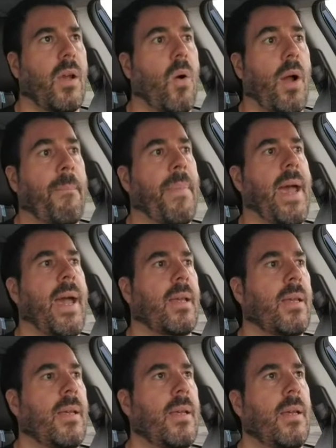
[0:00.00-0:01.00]
and went back
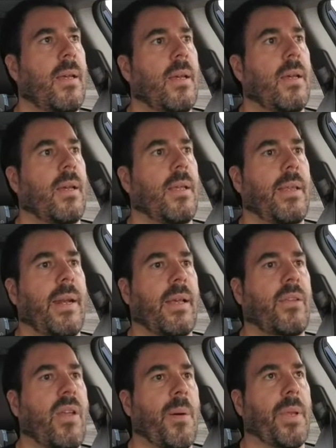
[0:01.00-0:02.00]
in the
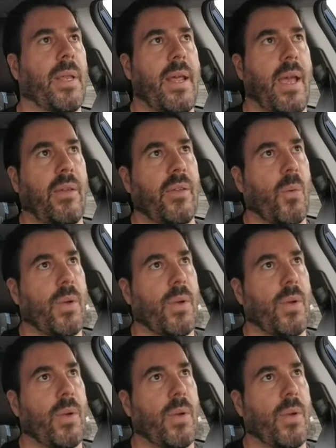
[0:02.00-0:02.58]
next couple of days, I